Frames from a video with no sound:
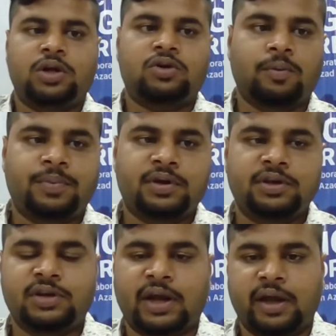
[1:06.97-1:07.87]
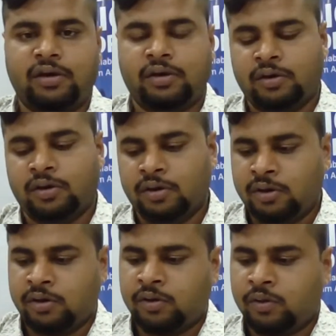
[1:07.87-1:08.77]
so the topic is
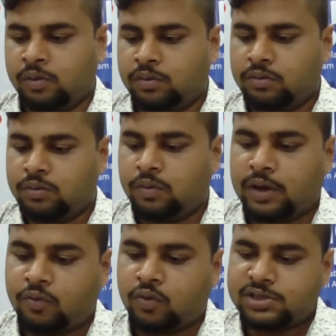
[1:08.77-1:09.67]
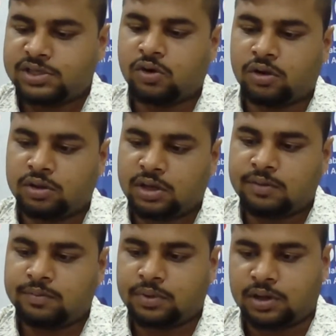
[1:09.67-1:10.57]
like we are focusing on
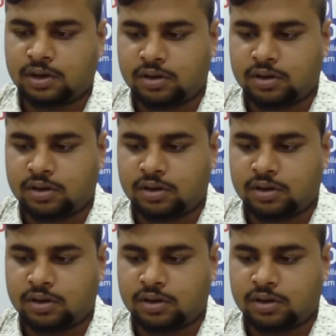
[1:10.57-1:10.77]
the